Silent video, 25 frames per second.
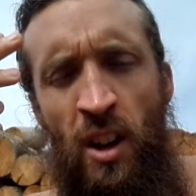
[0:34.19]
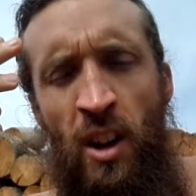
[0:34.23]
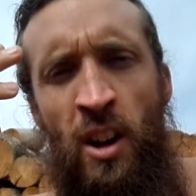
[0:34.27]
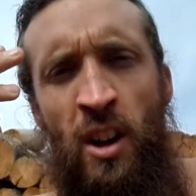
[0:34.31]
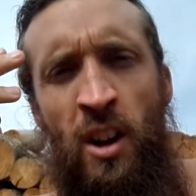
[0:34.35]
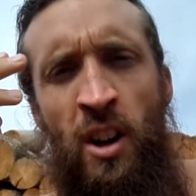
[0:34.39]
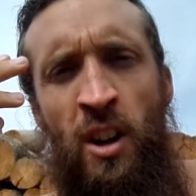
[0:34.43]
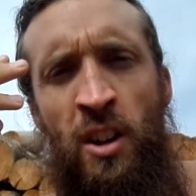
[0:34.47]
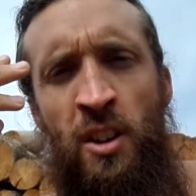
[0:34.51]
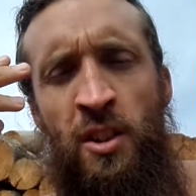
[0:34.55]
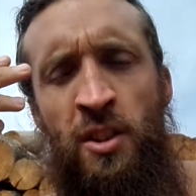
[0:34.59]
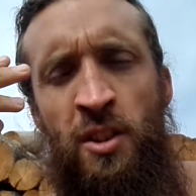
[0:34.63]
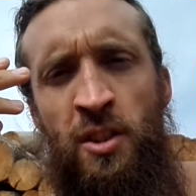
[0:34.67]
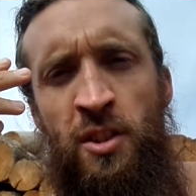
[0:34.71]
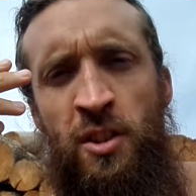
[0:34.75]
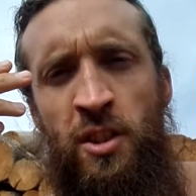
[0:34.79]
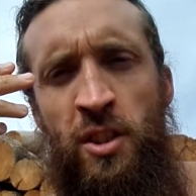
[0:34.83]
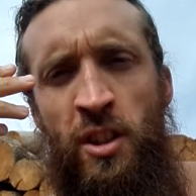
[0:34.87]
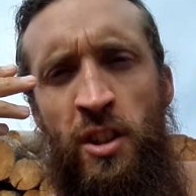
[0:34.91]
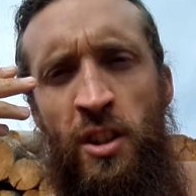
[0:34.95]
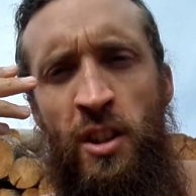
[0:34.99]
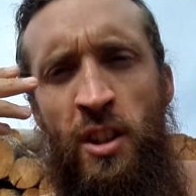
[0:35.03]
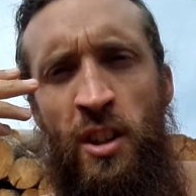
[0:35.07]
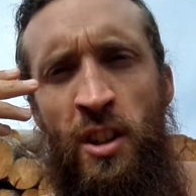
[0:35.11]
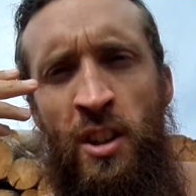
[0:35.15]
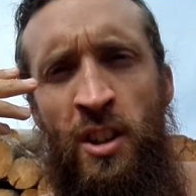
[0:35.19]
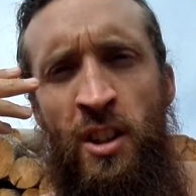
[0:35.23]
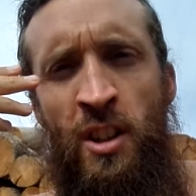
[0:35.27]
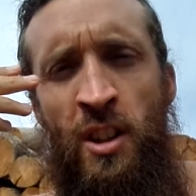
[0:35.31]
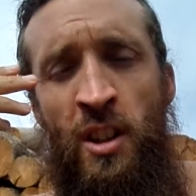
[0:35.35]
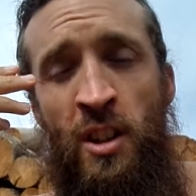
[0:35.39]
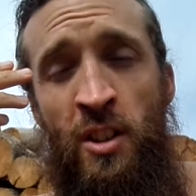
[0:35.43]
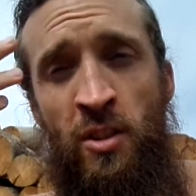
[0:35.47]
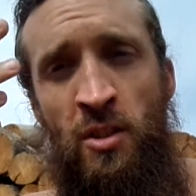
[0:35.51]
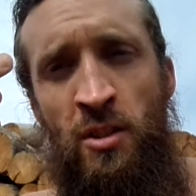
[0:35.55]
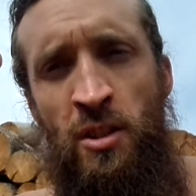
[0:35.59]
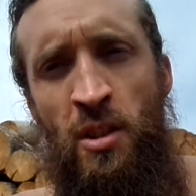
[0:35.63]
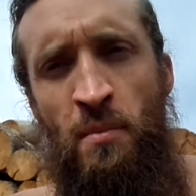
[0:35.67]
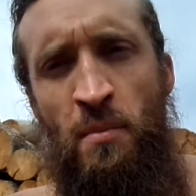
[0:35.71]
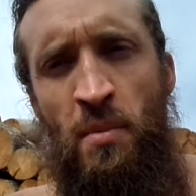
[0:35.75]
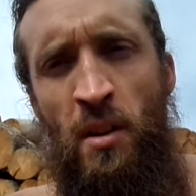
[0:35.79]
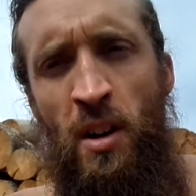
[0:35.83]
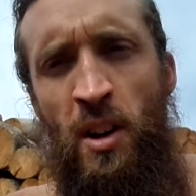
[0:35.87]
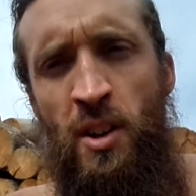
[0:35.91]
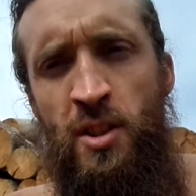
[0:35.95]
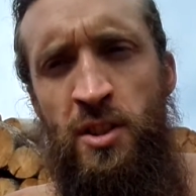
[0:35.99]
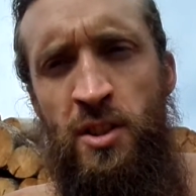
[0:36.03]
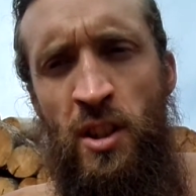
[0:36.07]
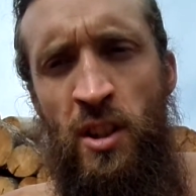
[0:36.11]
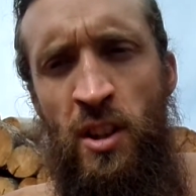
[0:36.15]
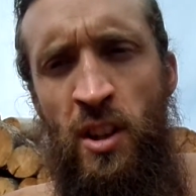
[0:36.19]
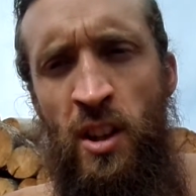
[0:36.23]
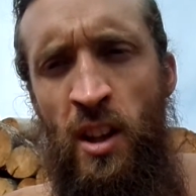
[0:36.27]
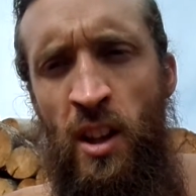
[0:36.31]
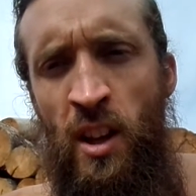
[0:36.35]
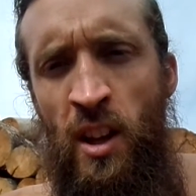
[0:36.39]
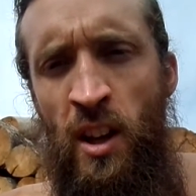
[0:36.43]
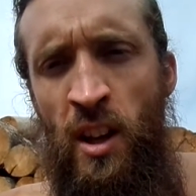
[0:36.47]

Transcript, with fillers: on to another person.